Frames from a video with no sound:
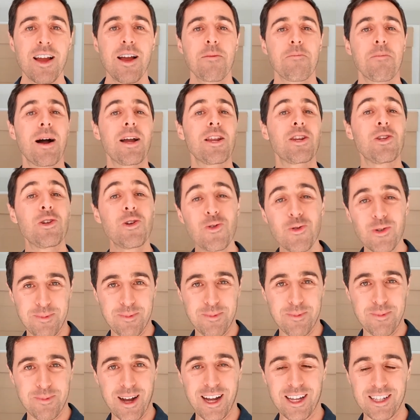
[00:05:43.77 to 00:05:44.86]
my new
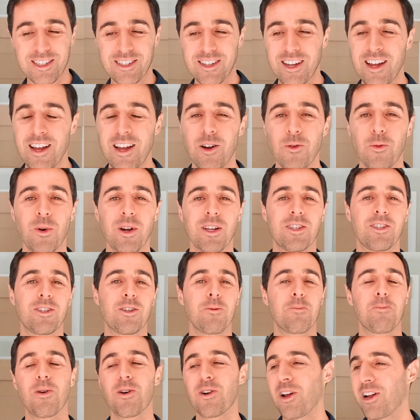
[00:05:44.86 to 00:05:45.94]
response was to
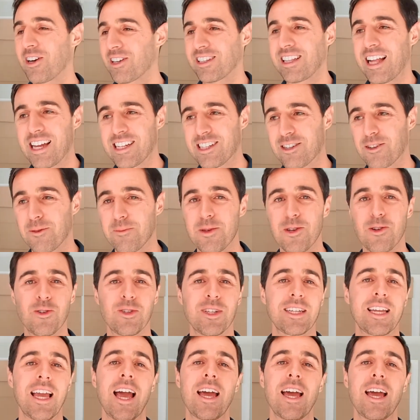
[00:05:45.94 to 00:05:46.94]
put on classical music